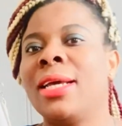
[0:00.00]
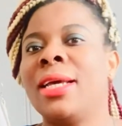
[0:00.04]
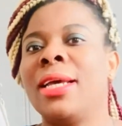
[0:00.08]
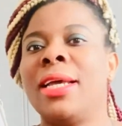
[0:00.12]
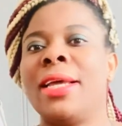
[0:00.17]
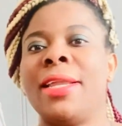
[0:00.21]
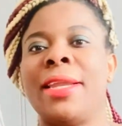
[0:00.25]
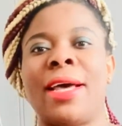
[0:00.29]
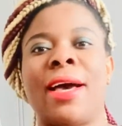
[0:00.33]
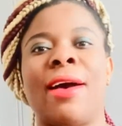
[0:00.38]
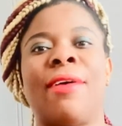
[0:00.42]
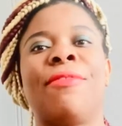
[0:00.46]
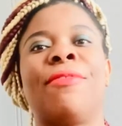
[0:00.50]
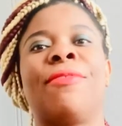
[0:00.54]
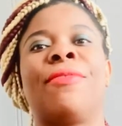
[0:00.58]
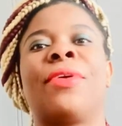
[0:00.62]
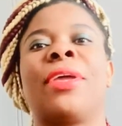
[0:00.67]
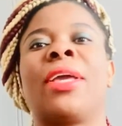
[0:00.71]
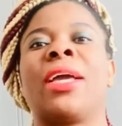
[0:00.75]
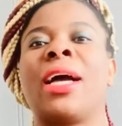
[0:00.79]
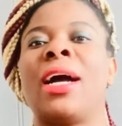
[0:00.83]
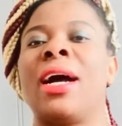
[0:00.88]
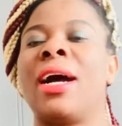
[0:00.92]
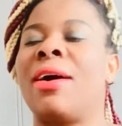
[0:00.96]
in
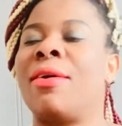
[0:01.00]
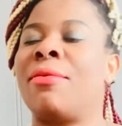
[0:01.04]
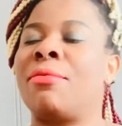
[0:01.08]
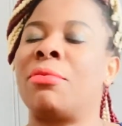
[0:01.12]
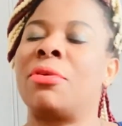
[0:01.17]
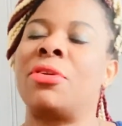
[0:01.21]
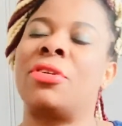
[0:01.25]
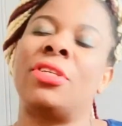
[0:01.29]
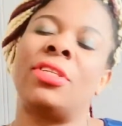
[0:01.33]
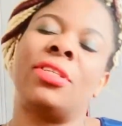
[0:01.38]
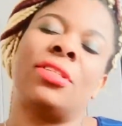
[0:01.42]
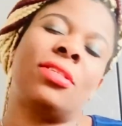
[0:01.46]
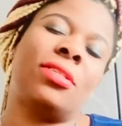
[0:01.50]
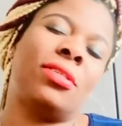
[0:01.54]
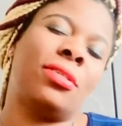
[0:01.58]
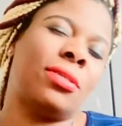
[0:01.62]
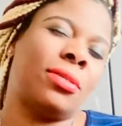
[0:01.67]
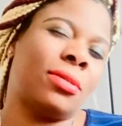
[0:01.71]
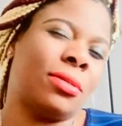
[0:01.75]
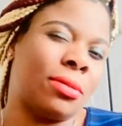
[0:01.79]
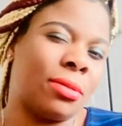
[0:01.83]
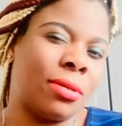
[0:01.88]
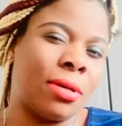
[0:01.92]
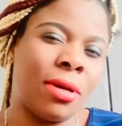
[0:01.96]
Africa, how I'm going
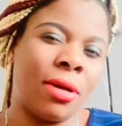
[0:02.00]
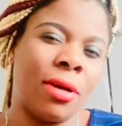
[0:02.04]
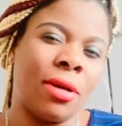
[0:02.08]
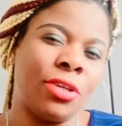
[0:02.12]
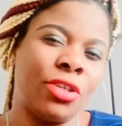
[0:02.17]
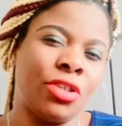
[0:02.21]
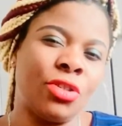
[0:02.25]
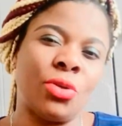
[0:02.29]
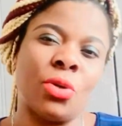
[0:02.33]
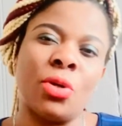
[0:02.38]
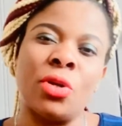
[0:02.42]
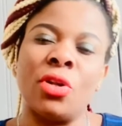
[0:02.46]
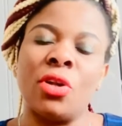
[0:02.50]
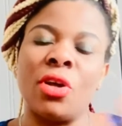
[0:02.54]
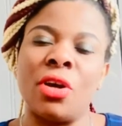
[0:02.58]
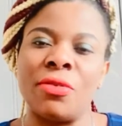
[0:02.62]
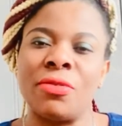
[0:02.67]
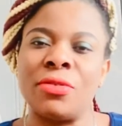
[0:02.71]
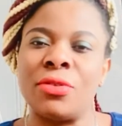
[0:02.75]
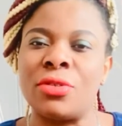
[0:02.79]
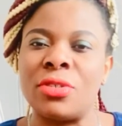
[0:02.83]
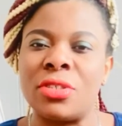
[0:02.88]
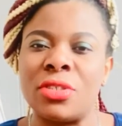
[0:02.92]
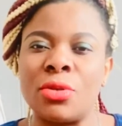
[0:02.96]
to show
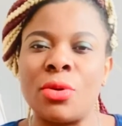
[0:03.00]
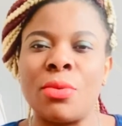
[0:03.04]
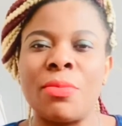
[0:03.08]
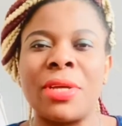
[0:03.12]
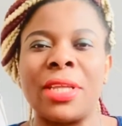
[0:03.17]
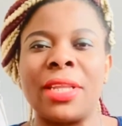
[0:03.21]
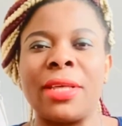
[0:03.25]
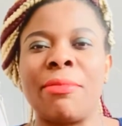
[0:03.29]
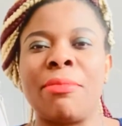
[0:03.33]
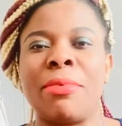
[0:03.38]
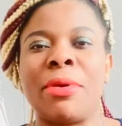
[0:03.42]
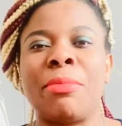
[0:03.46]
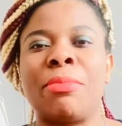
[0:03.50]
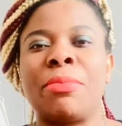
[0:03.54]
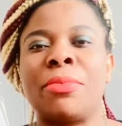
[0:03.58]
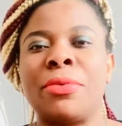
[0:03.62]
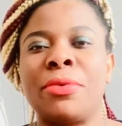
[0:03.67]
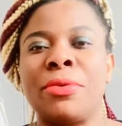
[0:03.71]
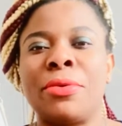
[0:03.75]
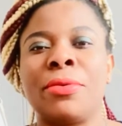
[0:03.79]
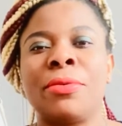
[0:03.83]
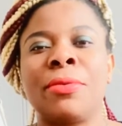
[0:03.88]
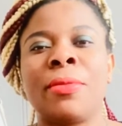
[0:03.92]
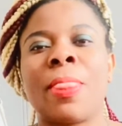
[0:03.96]
love to so many
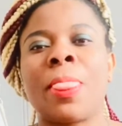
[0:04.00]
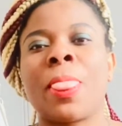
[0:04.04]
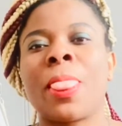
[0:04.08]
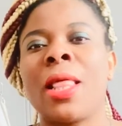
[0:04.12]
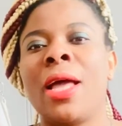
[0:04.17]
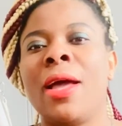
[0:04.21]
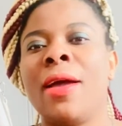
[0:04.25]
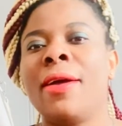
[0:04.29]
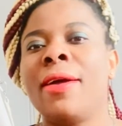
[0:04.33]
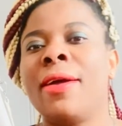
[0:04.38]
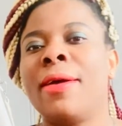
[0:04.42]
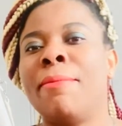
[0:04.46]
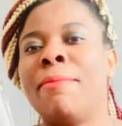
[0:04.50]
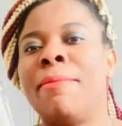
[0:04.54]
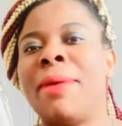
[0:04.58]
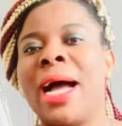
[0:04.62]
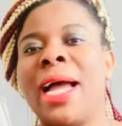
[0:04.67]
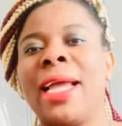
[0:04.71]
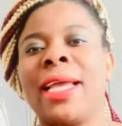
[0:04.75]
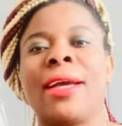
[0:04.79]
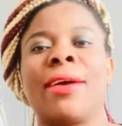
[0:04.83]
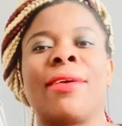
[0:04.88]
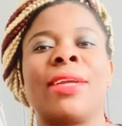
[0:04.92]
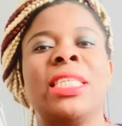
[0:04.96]
people,
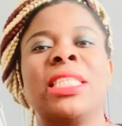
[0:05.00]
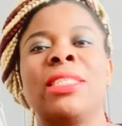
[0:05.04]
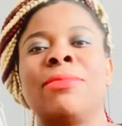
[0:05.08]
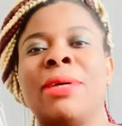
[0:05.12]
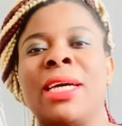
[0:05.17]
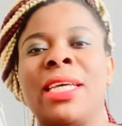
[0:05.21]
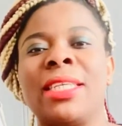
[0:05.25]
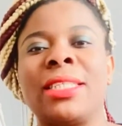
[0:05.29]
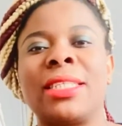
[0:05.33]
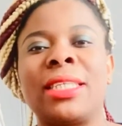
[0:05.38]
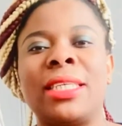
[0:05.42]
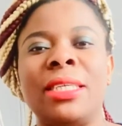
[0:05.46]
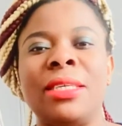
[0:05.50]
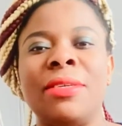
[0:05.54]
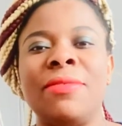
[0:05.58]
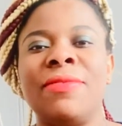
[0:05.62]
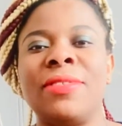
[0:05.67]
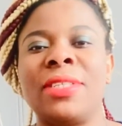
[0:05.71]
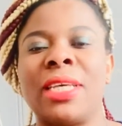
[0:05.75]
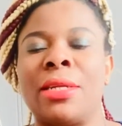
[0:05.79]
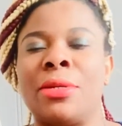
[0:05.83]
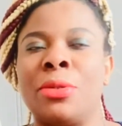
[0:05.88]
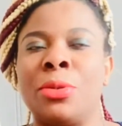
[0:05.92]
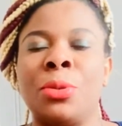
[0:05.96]
buy Christmas
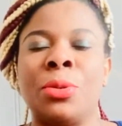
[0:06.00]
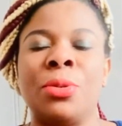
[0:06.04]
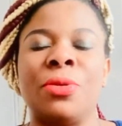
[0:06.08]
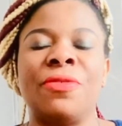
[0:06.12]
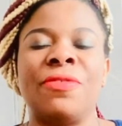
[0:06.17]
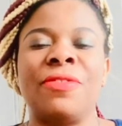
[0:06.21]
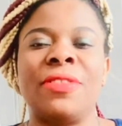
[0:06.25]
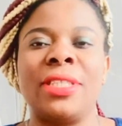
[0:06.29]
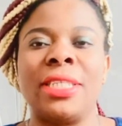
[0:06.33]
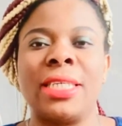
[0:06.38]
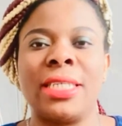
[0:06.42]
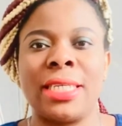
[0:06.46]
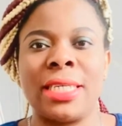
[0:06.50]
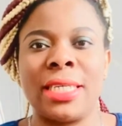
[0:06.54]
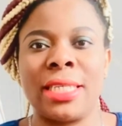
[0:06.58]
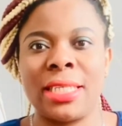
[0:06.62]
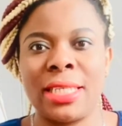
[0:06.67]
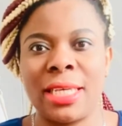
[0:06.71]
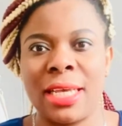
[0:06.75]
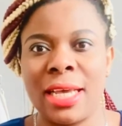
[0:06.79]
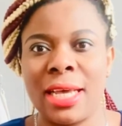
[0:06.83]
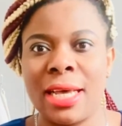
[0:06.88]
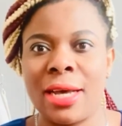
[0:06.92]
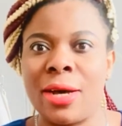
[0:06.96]
gifts and all of that.
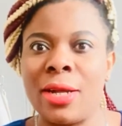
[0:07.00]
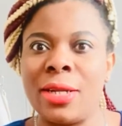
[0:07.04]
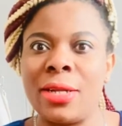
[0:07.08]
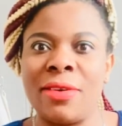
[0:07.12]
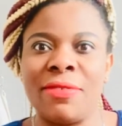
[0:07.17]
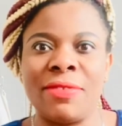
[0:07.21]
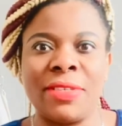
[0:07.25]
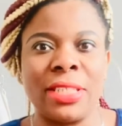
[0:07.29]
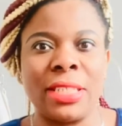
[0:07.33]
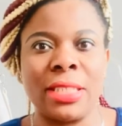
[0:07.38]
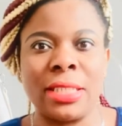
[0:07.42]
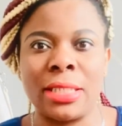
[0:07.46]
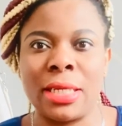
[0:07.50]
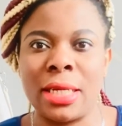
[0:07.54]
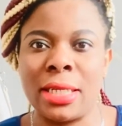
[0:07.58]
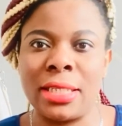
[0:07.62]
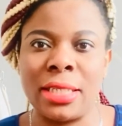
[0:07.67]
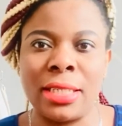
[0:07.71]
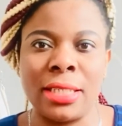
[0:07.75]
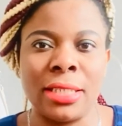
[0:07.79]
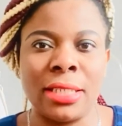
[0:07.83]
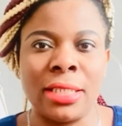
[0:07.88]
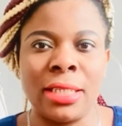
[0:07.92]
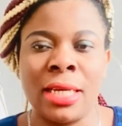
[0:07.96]
All of a
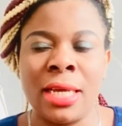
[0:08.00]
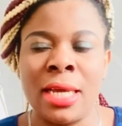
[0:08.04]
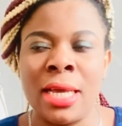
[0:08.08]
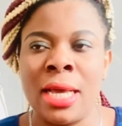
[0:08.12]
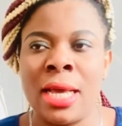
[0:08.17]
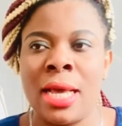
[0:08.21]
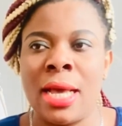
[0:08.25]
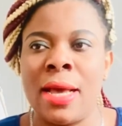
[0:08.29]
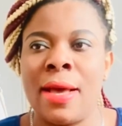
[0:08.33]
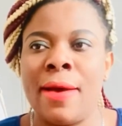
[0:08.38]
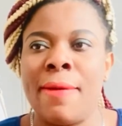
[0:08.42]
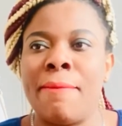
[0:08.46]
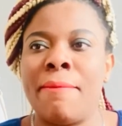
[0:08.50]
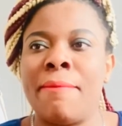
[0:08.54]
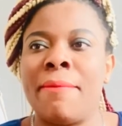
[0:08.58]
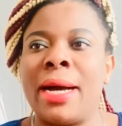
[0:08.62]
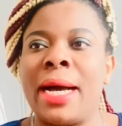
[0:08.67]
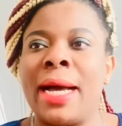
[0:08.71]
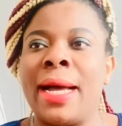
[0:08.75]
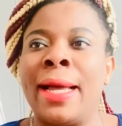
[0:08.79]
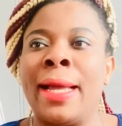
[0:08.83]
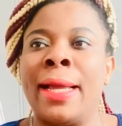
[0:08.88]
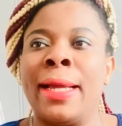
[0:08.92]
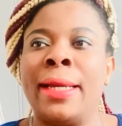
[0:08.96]
sudden,
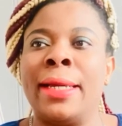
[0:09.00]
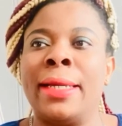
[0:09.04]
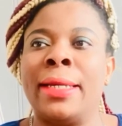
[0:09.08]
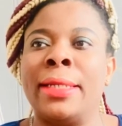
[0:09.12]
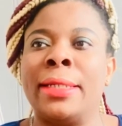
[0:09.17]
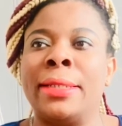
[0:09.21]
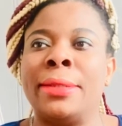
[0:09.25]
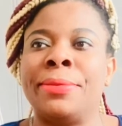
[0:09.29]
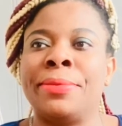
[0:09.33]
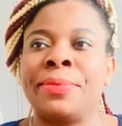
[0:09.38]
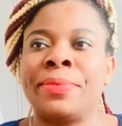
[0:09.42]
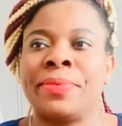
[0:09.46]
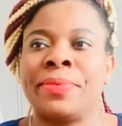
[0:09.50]
my